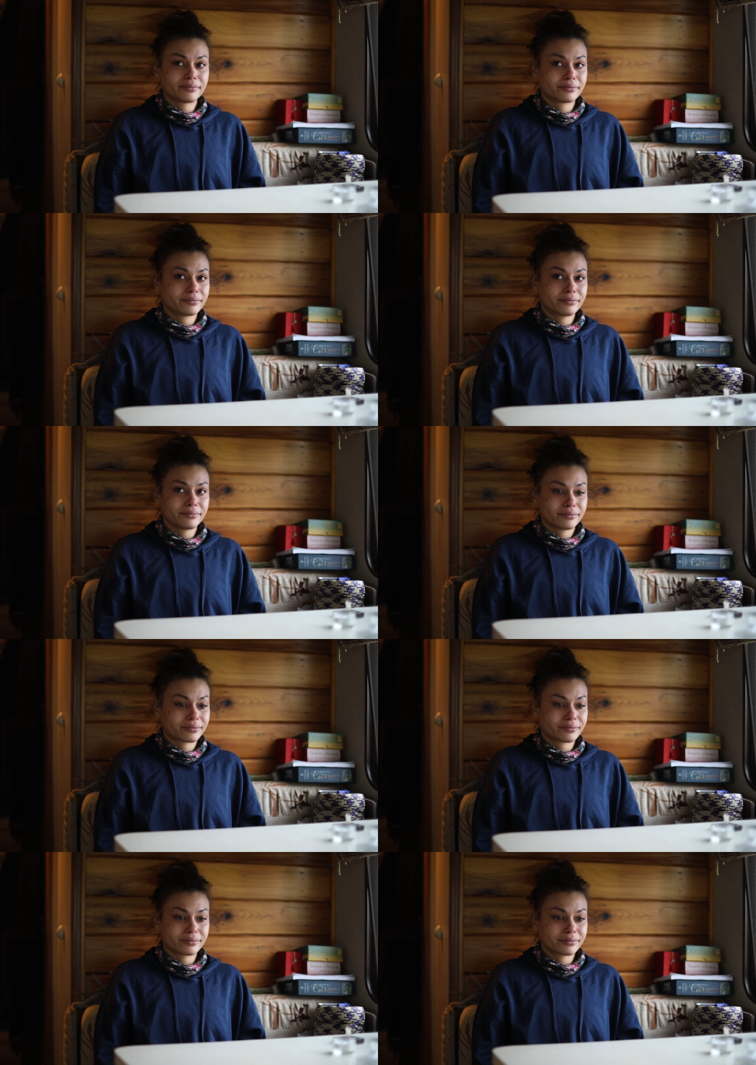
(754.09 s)

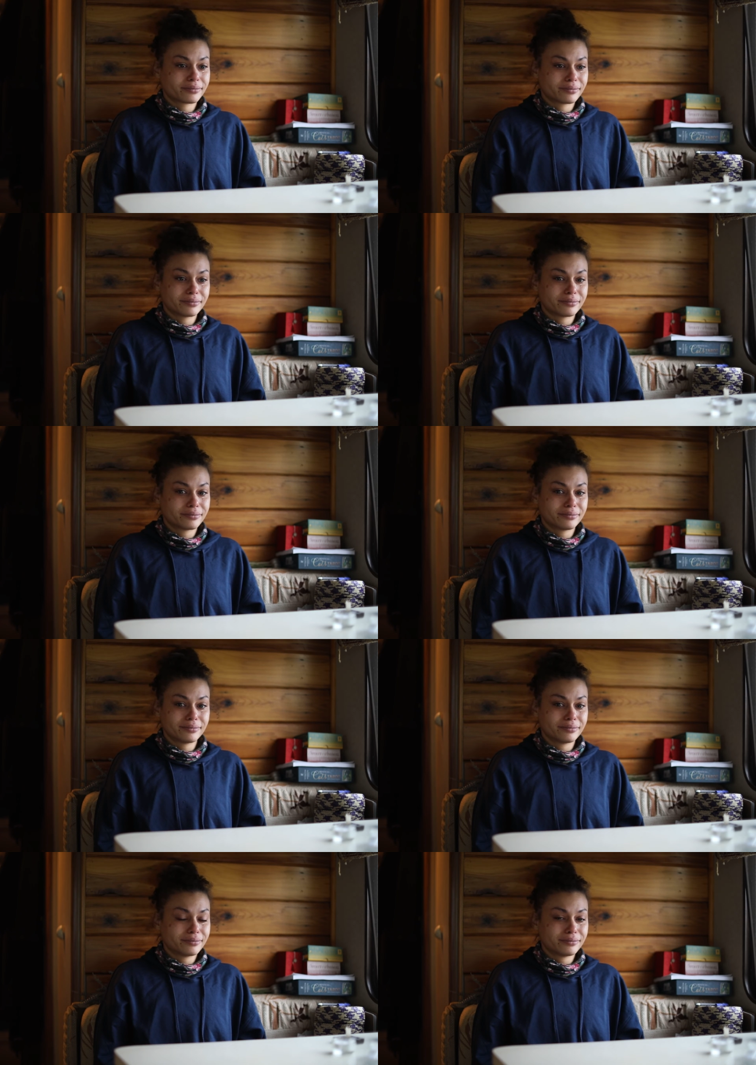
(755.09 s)

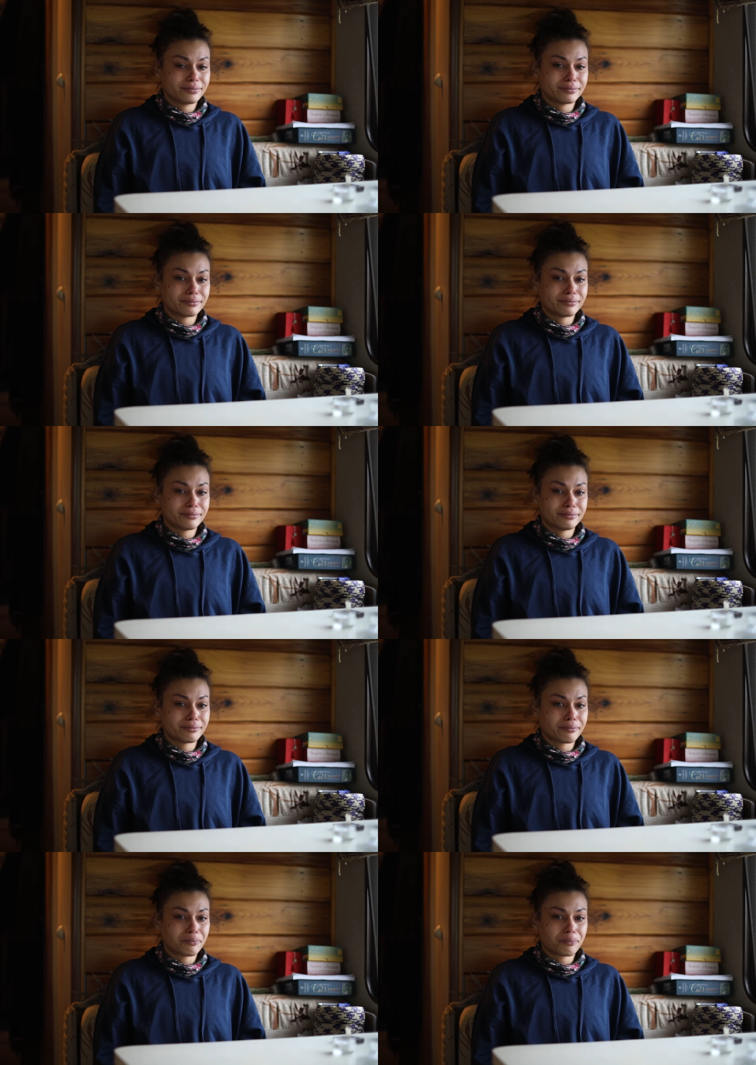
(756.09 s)

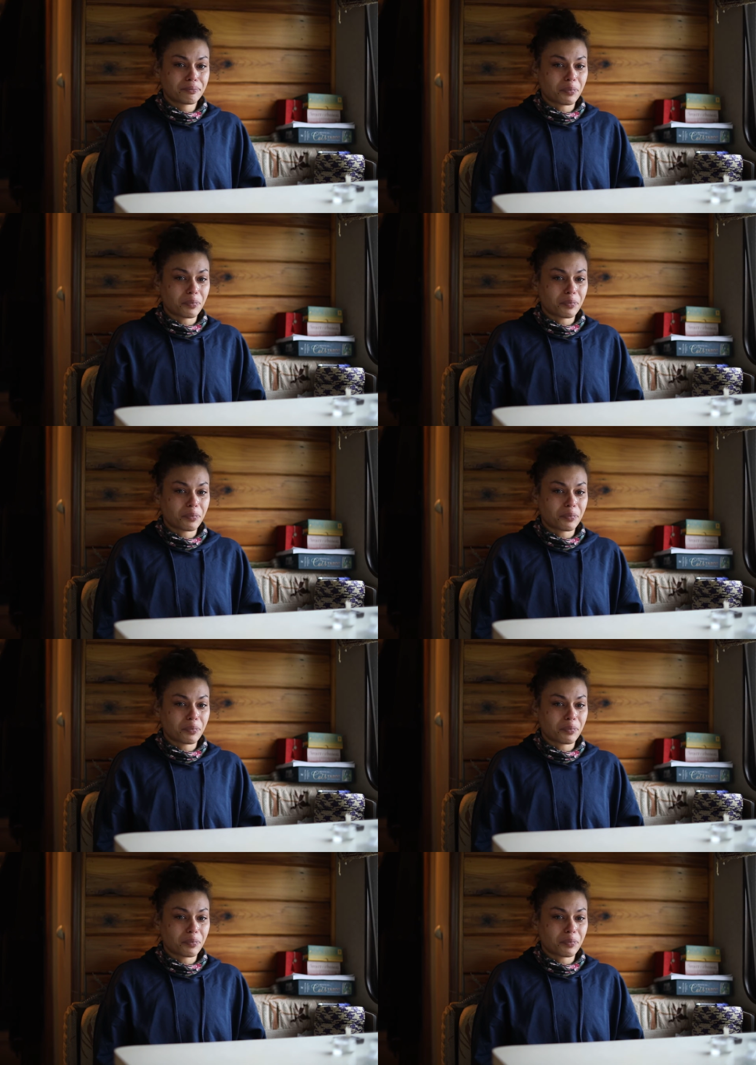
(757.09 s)
No one is speaking in this clip.